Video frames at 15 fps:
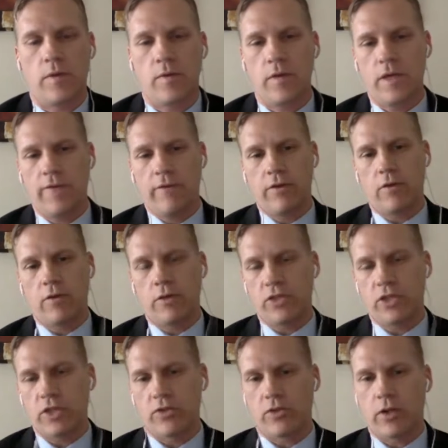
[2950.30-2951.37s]
even though we're
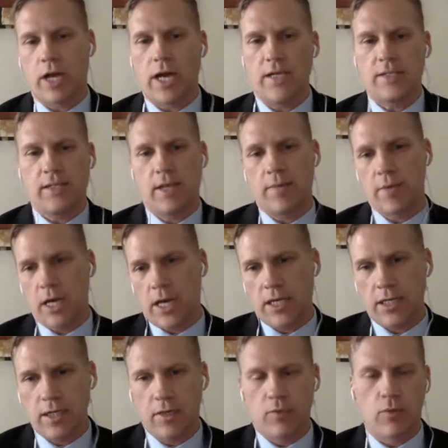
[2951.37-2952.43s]
centralized and I'm not
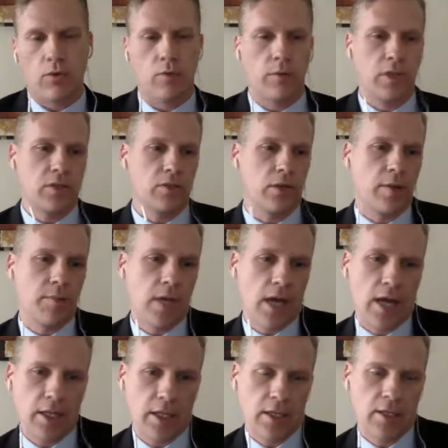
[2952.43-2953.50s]
in enrollment or I'm
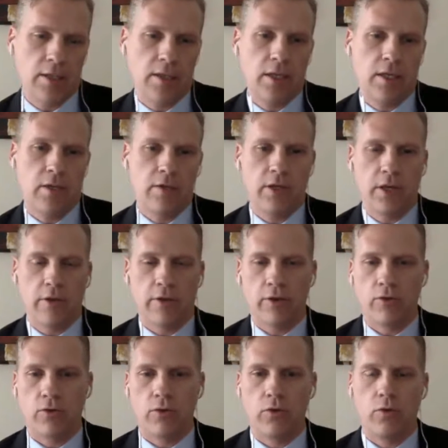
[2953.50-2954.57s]
not in you know another
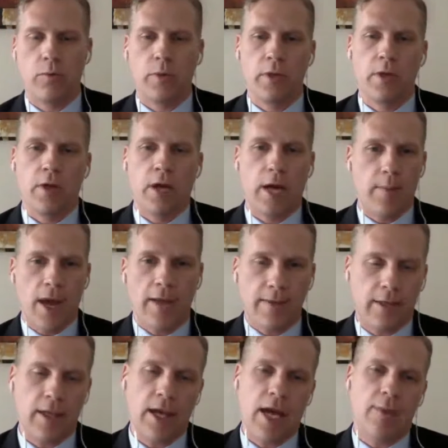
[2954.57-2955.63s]
group, I'm at the
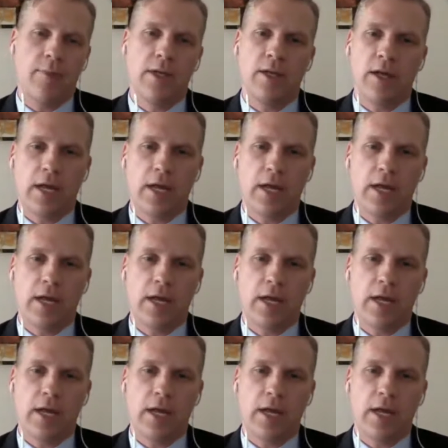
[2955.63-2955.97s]
cabinet.